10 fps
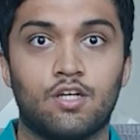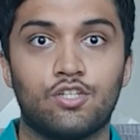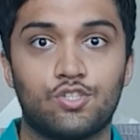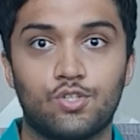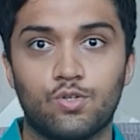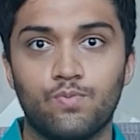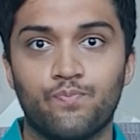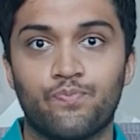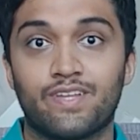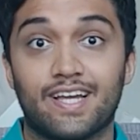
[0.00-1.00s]
So,
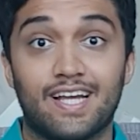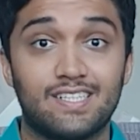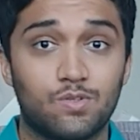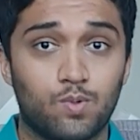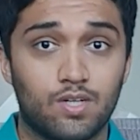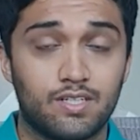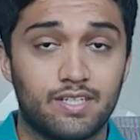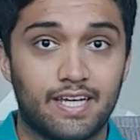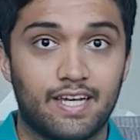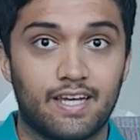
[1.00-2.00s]
is it worth
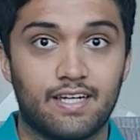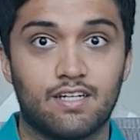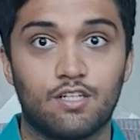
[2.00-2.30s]
taking a